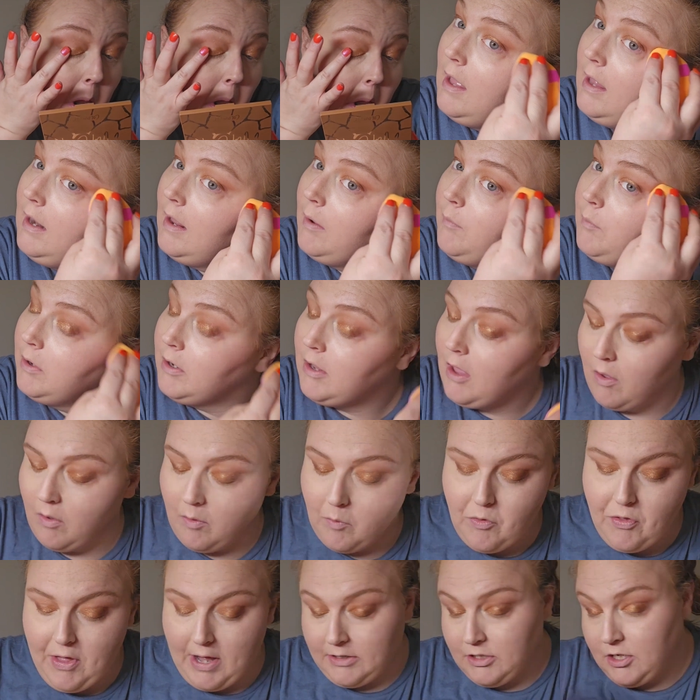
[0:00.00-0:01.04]
And I would go in
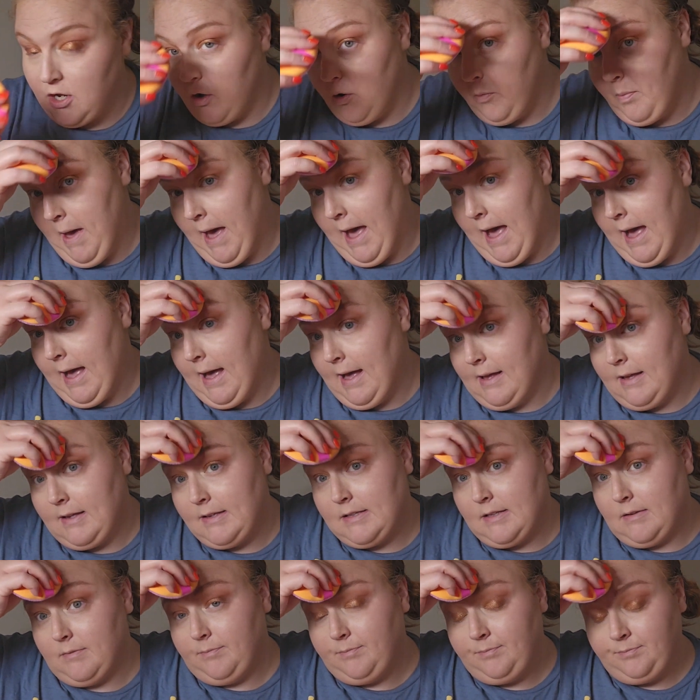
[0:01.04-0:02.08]
with that topaz
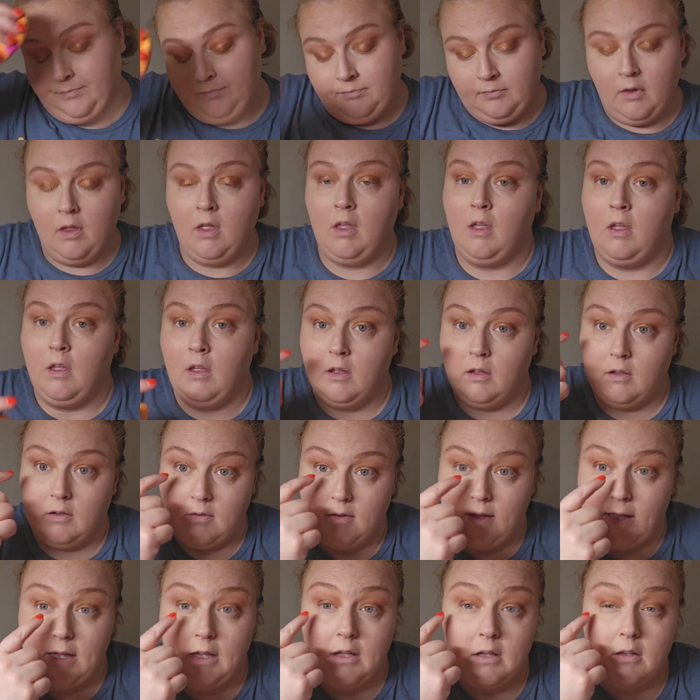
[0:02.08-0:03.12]
and
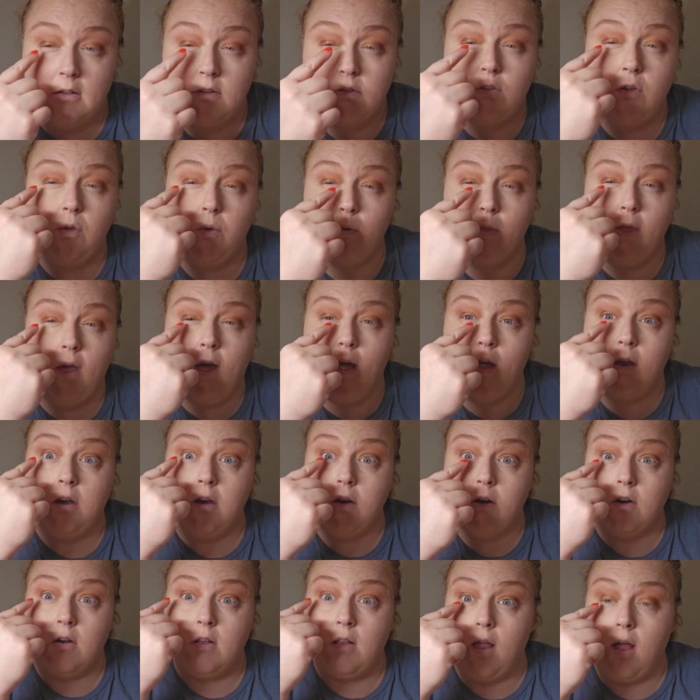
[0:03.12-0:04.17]
like do the
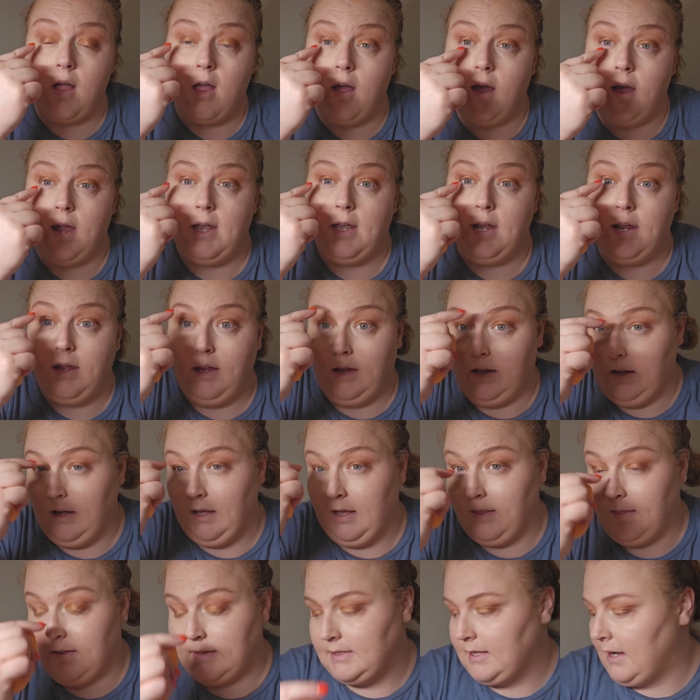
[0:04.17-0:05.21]
underlining
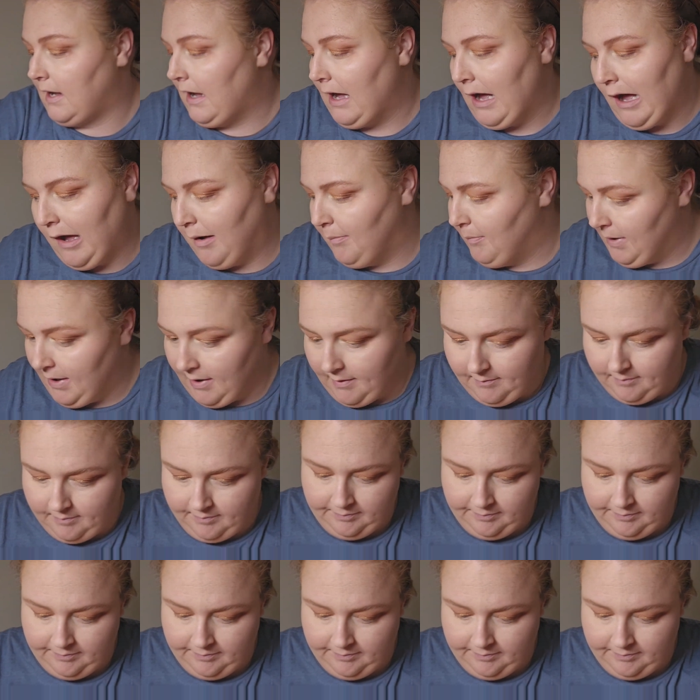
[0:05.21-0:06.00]
and the top, but